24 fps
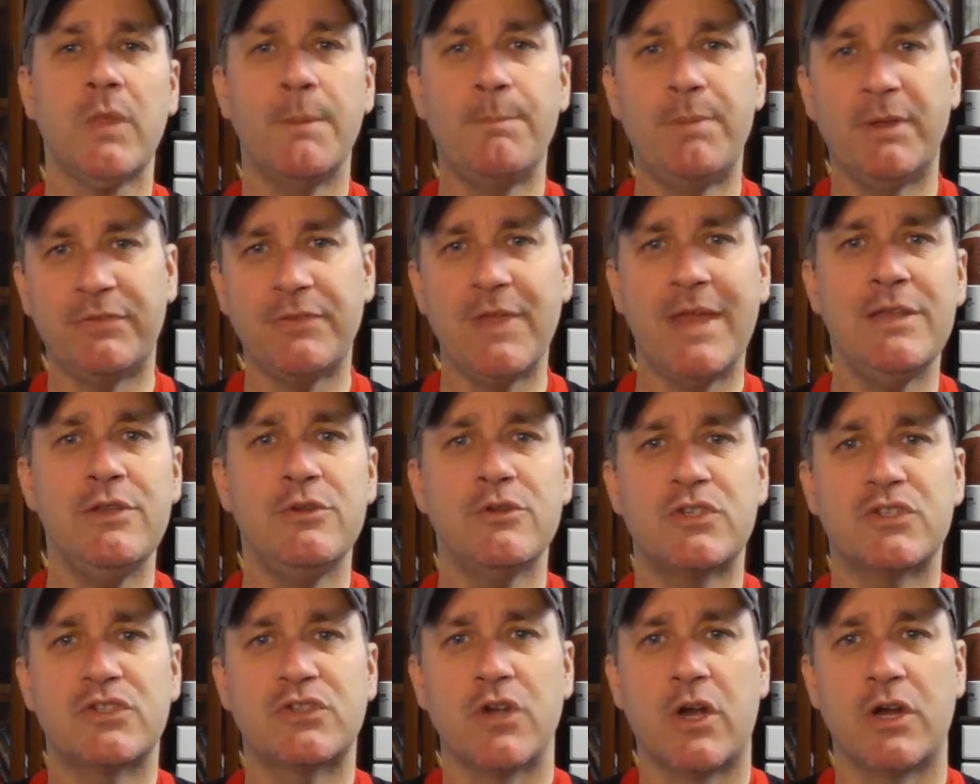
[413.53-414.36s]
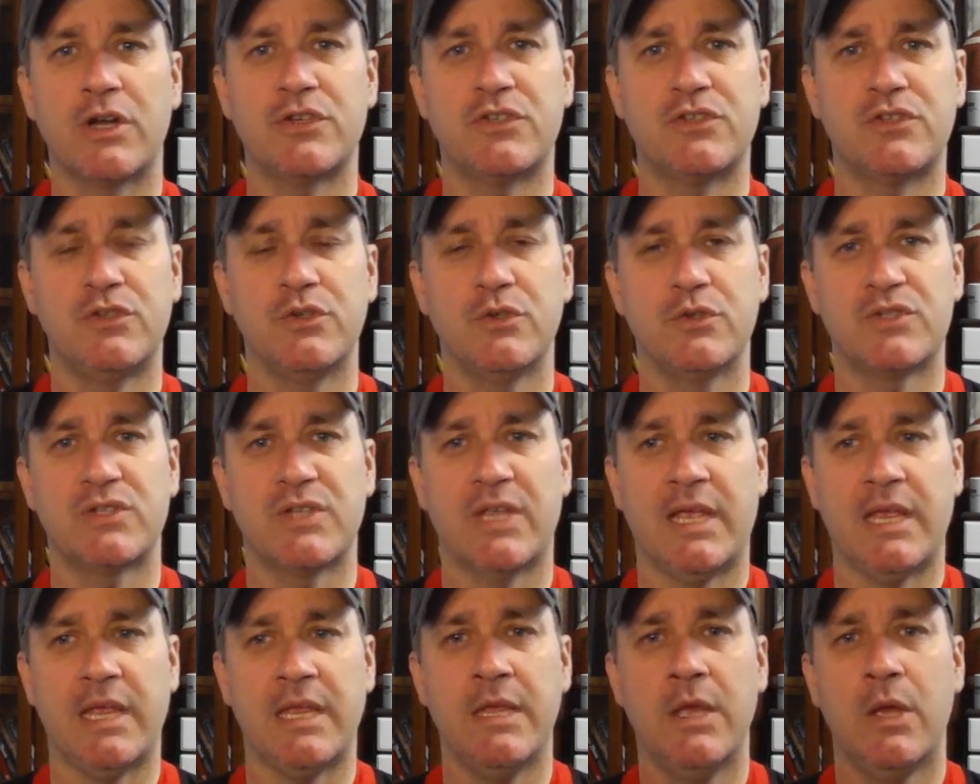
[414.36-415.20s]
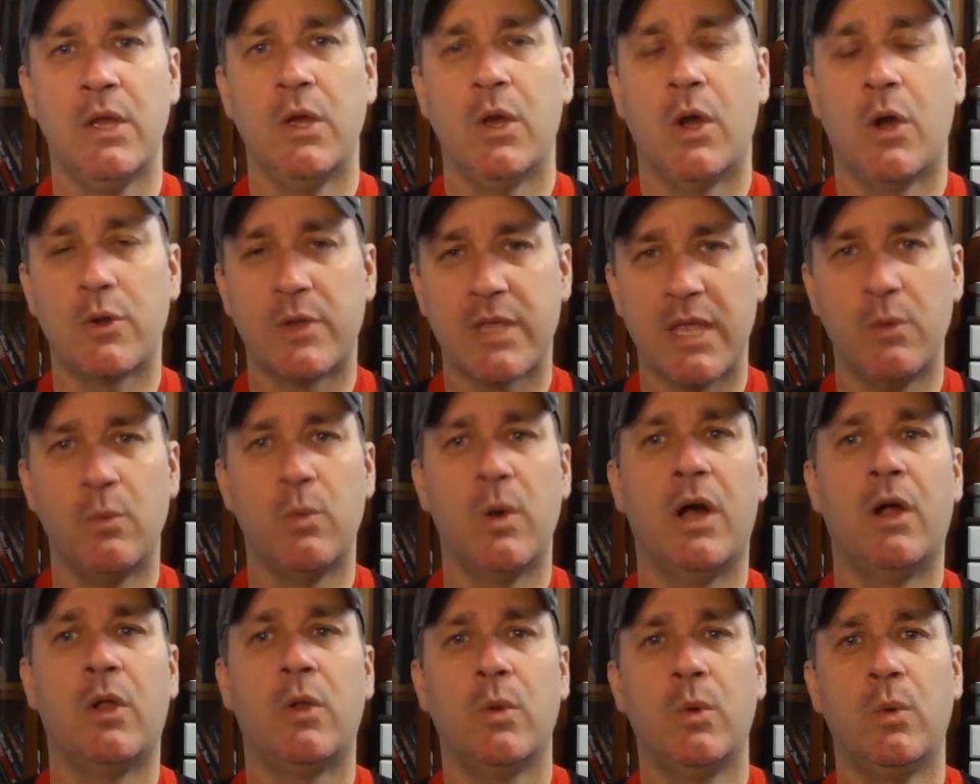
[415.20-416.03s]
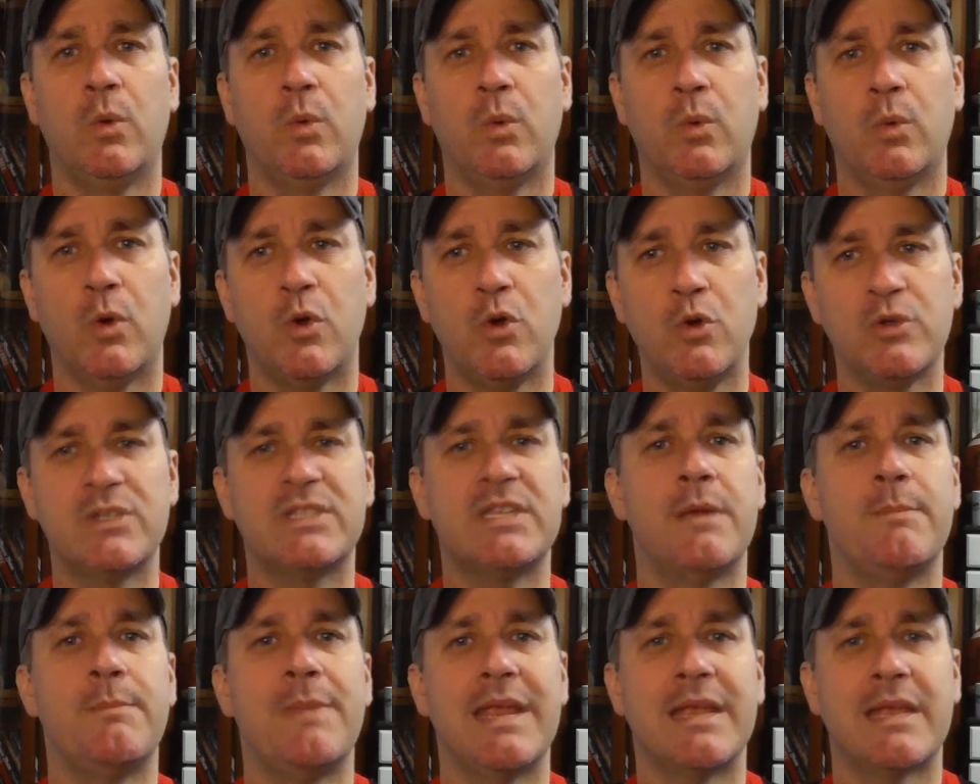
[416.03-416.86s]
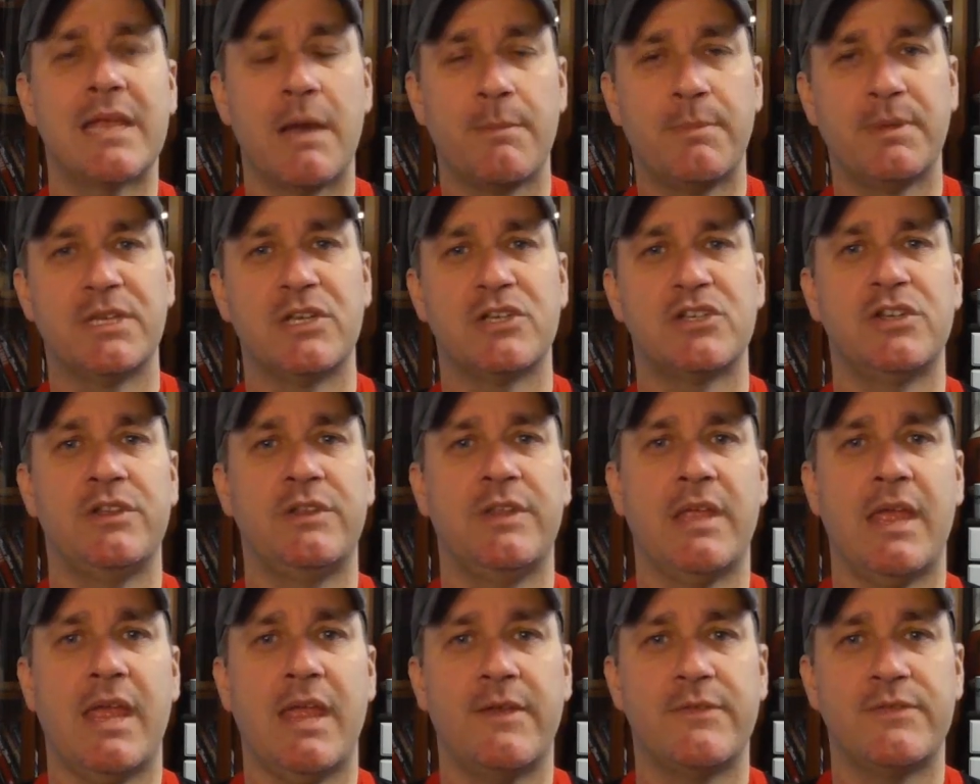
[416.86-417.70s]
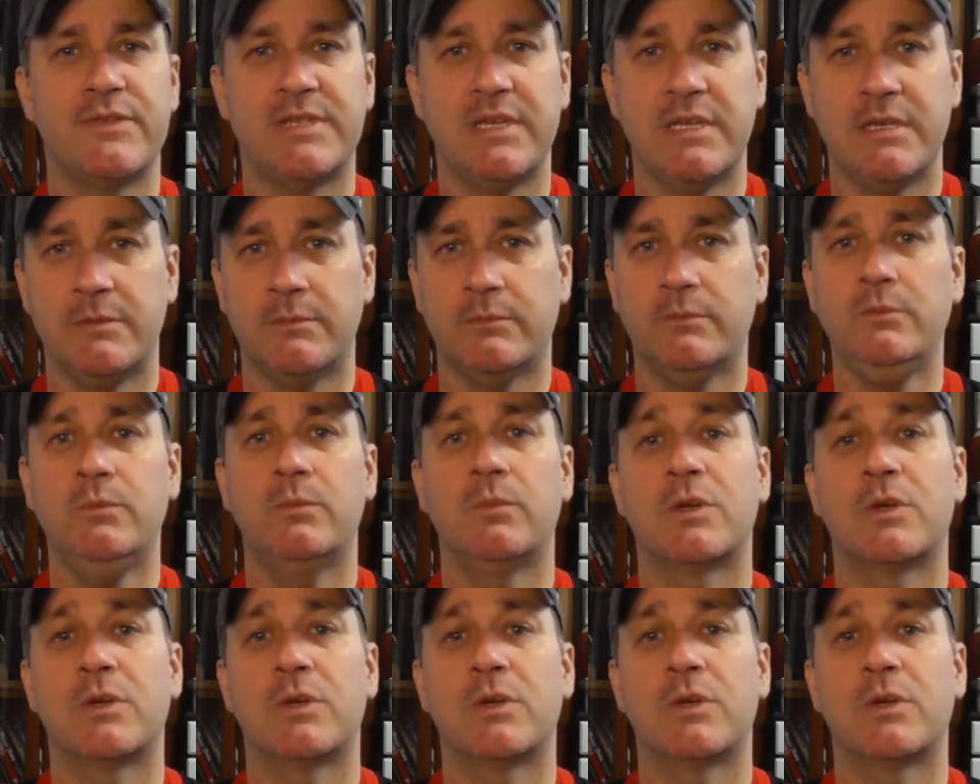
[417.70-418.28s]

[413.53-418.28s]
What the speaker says: But then you start to say, okay, well, who's their main competition in the AFC?